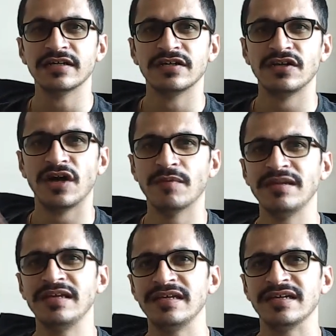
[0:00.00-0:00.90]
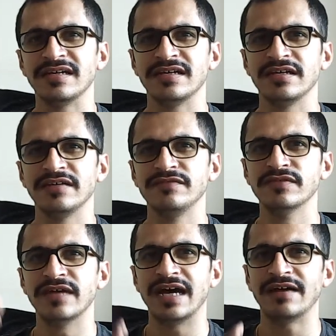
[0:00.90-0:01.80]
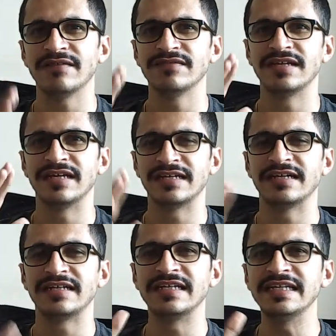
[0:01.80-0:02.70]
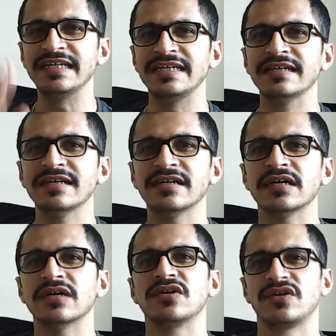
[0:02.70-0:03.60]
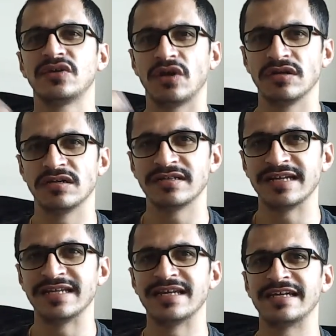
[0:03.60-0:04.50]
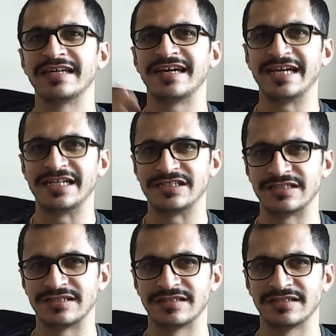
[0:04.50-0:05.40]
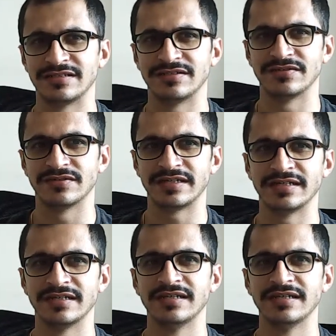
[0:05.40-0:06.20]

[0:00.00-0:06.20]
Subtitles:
Normally, if you have the letter T taller than the letter H, okay,